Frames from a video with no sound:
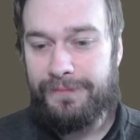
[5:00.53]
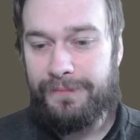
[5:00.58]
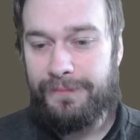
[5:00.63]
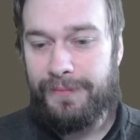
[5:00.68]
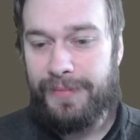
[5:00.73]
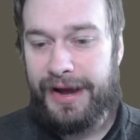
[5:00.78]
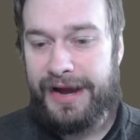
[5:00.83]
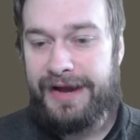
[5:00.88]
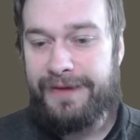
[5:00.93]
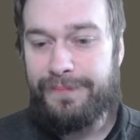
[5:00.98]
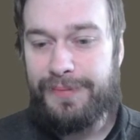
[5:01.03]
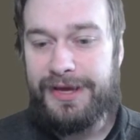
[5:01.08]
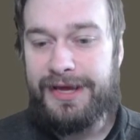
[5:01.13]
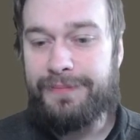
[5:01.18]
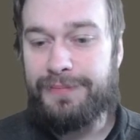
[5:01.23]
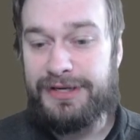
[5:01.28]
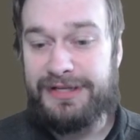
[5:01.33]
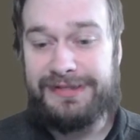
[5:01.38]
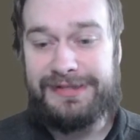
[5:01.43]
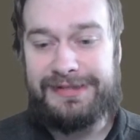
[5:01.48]
might be,
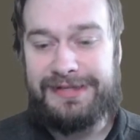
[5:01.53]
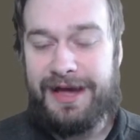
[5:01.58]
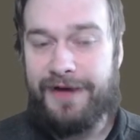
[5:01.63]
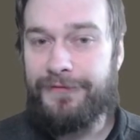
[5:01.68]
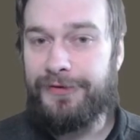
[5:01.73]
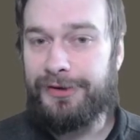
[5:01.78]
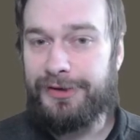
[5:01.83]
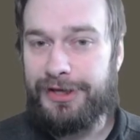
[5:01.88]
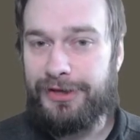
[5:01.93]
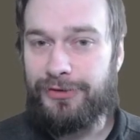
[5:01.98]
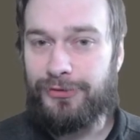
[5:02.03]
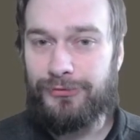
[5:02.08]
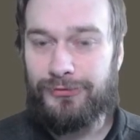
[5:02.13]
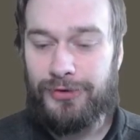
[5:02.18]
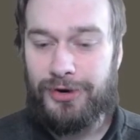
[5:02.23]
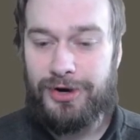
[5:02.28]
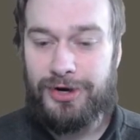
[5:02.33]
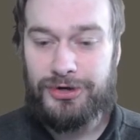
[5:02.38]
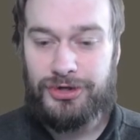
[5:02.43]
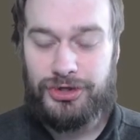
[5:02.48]
but it's definitely the
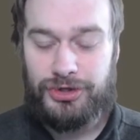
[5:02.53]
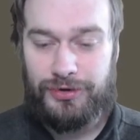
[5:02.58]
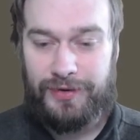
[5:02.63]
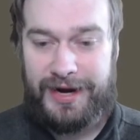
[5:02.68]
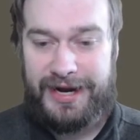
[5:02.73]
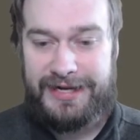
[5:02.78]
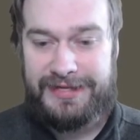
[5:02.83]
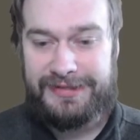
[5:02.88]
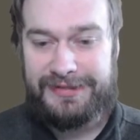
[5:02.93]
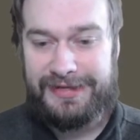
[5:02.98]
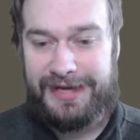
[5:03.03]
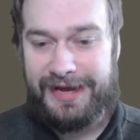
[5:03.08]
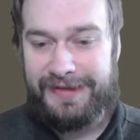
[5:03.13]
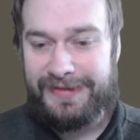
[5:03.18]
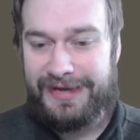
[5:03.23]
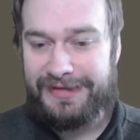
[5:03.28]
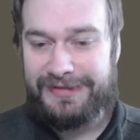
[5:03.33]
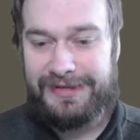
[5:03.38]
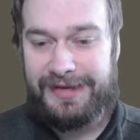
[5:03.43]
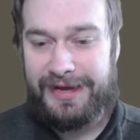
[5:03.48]
wrong traits,
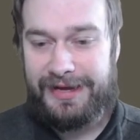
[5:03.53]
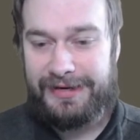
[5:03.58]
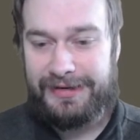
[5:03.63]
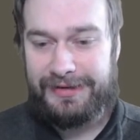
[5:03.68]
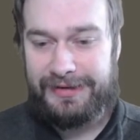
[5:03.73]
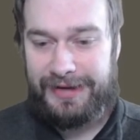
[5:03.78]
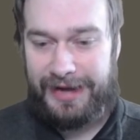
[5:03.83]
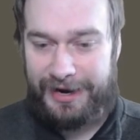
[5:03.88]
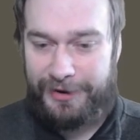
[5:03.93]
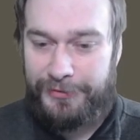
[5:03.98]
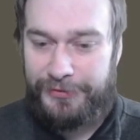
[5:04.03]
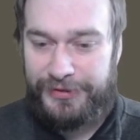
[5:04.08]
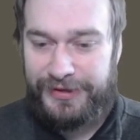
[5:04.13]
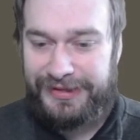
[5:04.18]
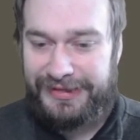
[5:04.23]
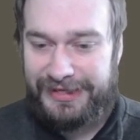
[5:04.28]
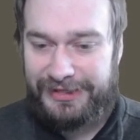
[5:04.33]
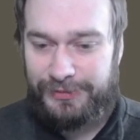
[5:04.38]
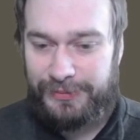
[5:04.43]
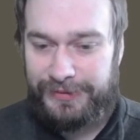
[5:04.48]
and that's not... I don't
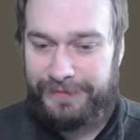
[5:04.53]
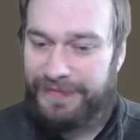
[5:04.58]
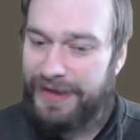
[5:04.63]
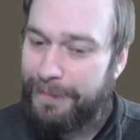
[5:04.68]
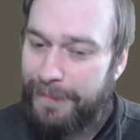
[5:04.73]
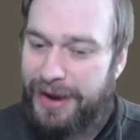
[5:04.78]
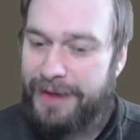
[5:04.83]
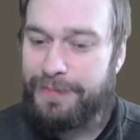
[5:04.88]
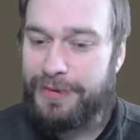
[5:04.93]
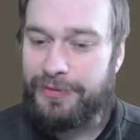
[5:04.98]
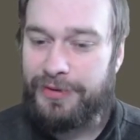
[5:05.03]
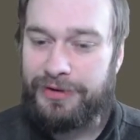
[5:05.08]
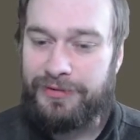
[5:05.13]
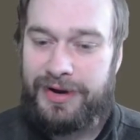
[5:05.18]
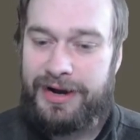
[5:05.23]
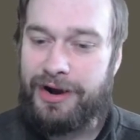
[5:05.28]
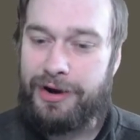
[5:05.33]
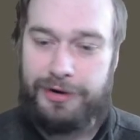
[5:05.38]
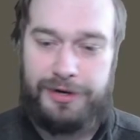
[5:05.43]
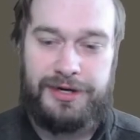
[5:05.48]
think that might be what
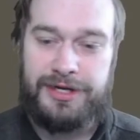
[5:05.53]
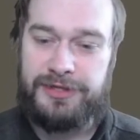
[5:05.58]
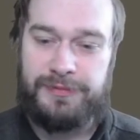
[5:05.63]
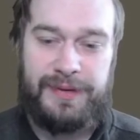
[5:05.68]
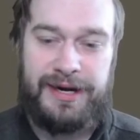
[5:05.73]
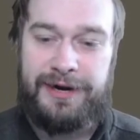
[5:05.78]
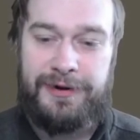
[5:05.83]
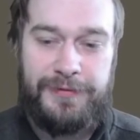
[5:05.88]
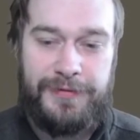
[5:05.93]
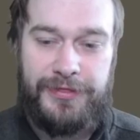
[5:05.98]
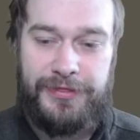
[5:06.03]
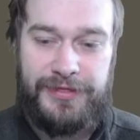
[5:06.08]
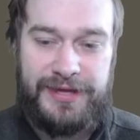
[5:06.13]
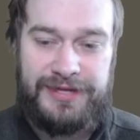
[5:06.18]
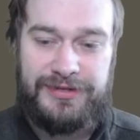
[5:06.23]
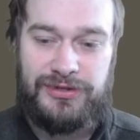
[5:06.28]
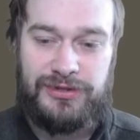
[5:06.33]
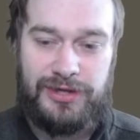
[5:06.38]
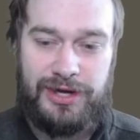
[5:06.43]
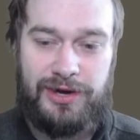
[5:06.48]
Grey Augur does, but I don't
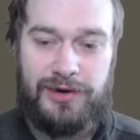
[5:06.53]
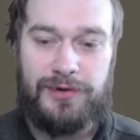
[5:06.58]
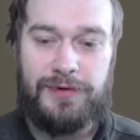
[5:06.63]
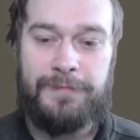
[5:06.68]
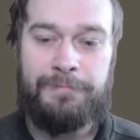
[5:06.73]
think so.